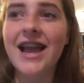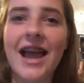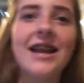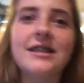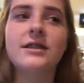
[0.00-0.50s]

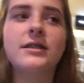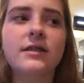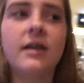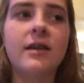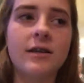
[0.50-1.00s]
and it's
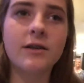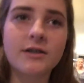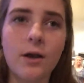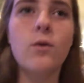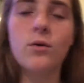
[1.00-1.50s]

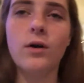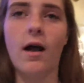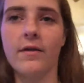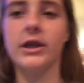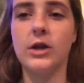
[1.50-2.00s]
so cool
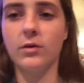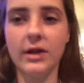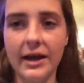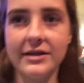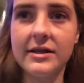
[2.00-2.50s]
how they
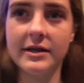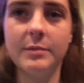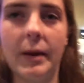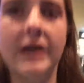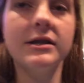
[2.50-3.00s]
utilize the
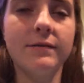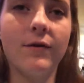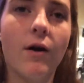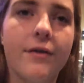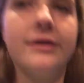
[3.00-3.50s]
space for
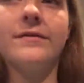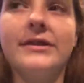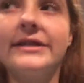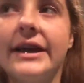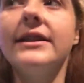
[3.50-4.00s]
all the
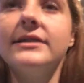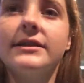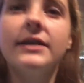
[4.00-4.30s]
different skits.